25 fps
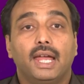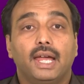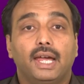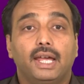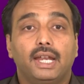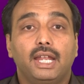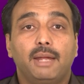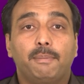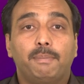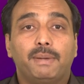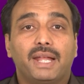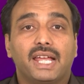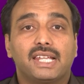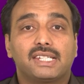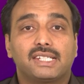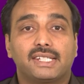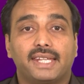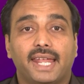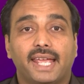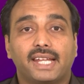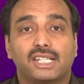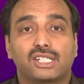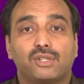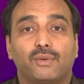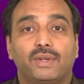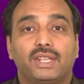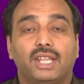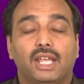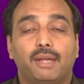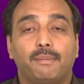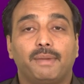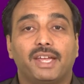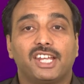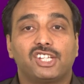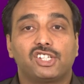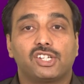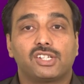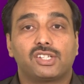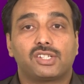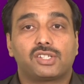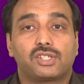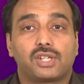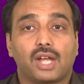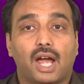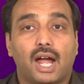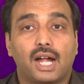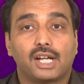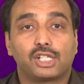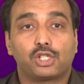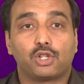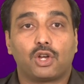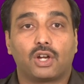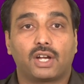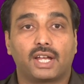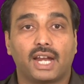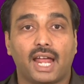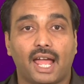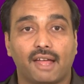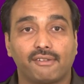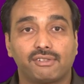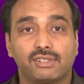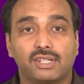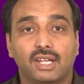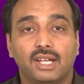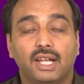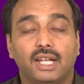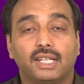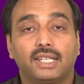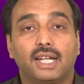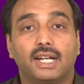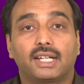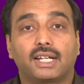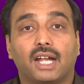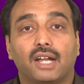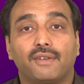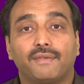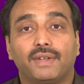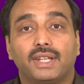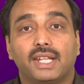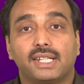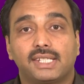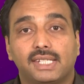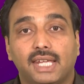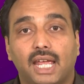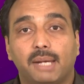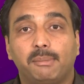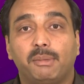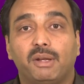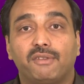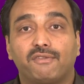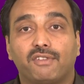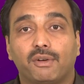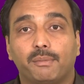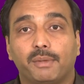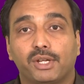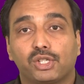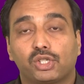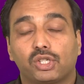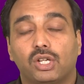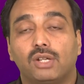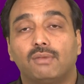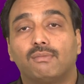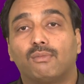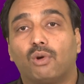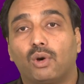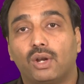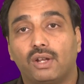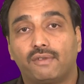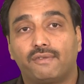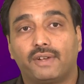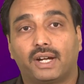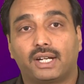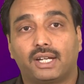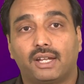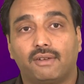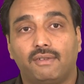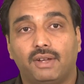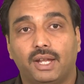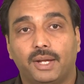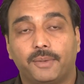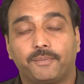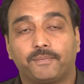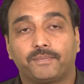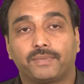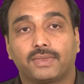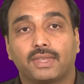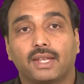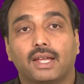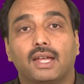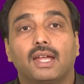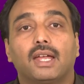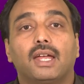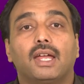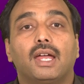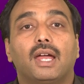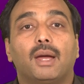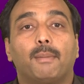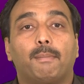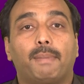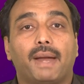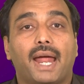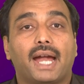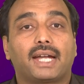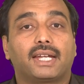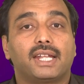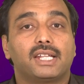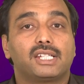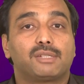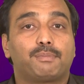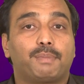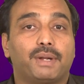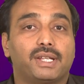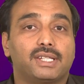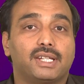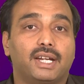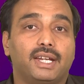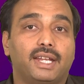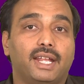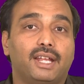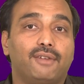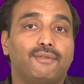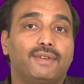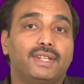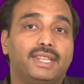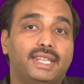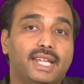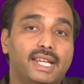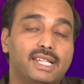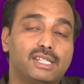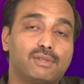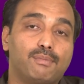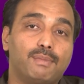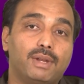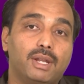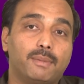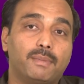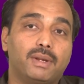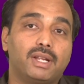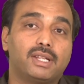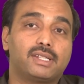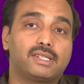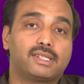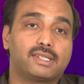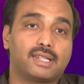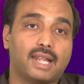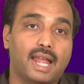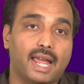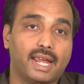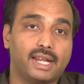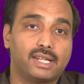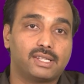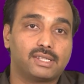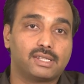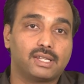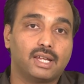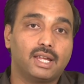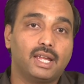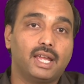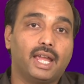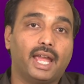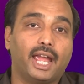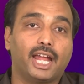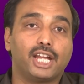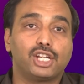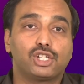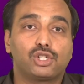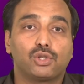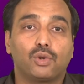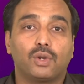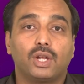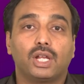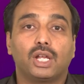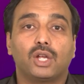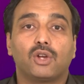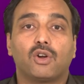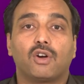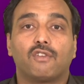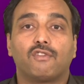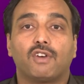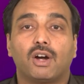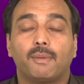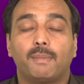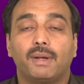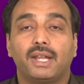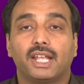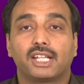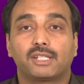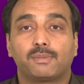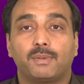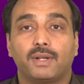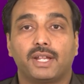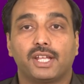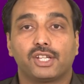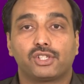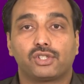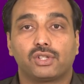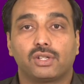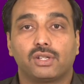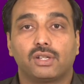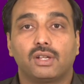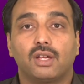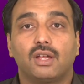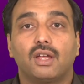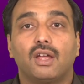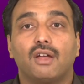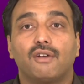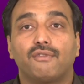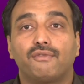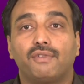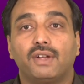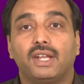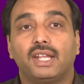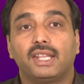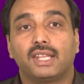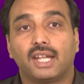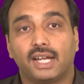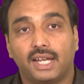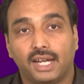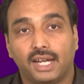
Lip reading: Replace text with images, charts, or graphs that convey the same information more effectively. Practice presenting with these minimalist slides, ensuring your verbal explanation fill in the